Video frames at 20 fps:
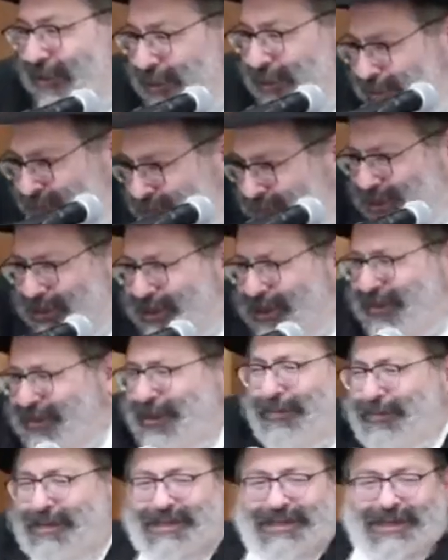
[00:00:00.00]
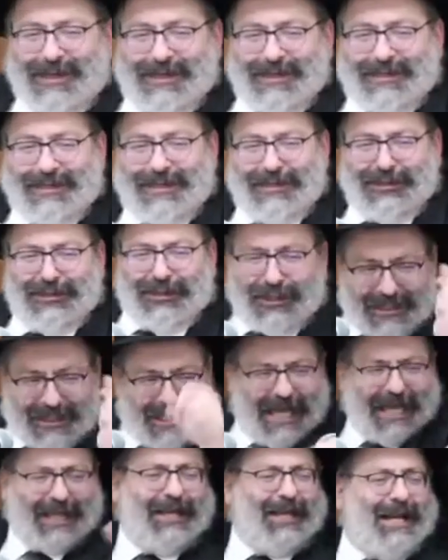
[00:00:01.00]
will be Mekuyam the U'Matzasa. Just
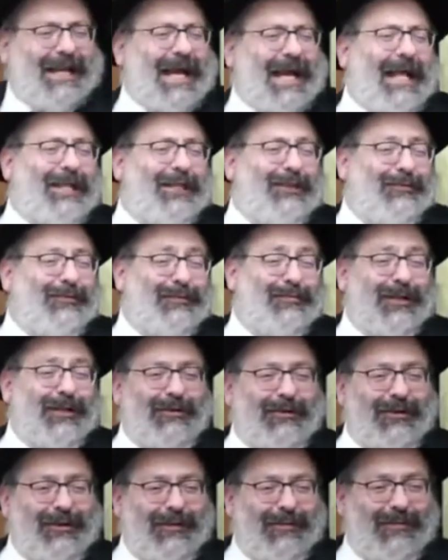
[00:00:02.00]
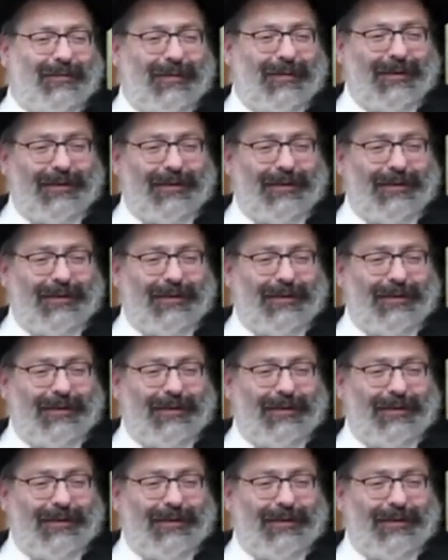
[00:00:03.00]
like the Yagata was Mekuyam.